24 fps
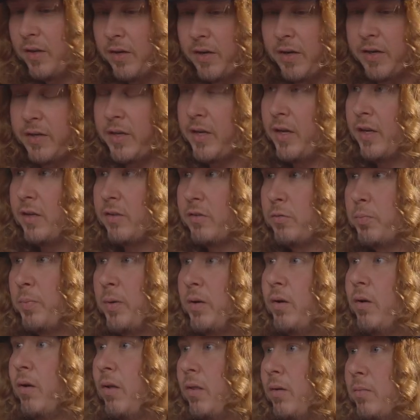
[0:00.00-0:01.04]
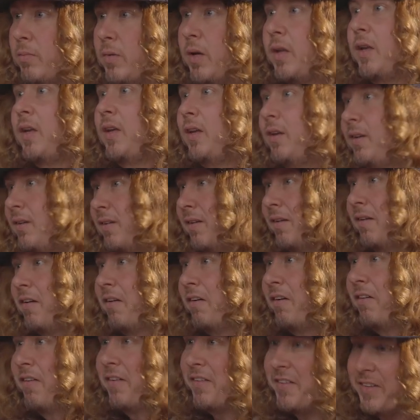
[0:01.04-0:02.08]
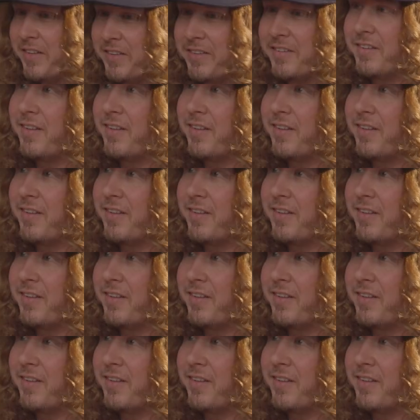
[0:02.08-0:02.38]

I can't spend all the money, you know. I need